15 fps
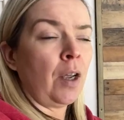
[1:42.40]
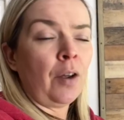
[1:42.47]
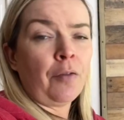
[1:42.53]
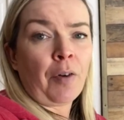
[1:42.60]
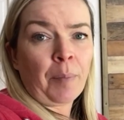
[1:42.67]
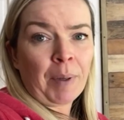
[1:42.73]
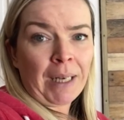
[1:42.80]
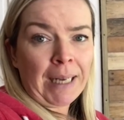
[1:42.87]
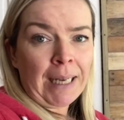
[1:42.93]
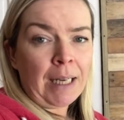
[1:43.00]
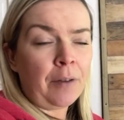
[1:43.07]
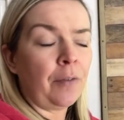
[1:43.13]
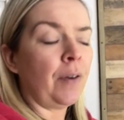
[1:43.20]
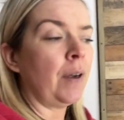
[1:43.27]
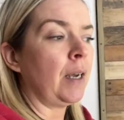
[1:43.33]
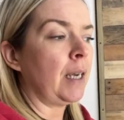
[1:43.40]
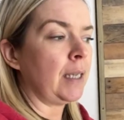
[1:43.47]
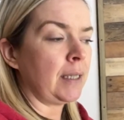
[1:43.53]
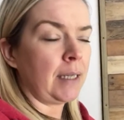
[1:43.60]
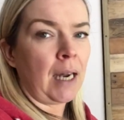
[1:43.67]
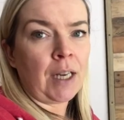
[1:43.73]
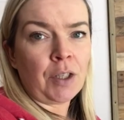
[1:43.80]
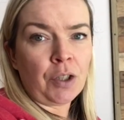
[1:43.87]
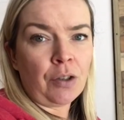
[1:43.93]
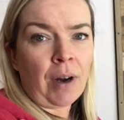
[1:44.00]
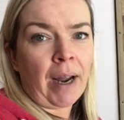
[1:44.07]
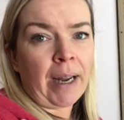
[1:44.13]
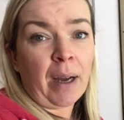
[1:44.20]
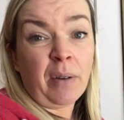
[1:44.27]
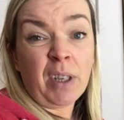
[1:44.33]
from the leaf. It's starting to
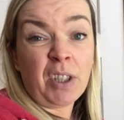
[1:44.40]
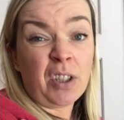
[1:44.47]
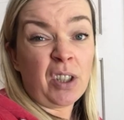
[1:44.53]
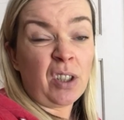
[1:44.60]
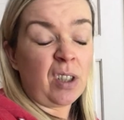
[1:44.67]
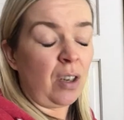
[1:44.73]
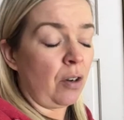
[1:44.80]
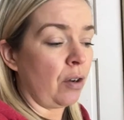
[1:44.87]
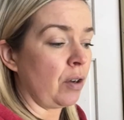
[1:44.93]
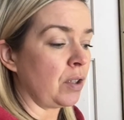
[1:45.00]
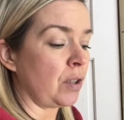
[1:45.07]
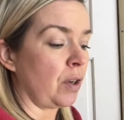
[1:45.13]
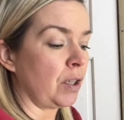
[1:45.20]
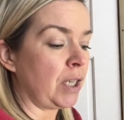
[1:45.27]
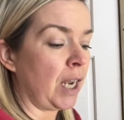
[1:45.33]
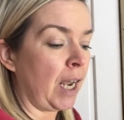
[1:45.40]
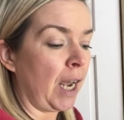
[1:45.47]
dry out and it just doesn't look as good.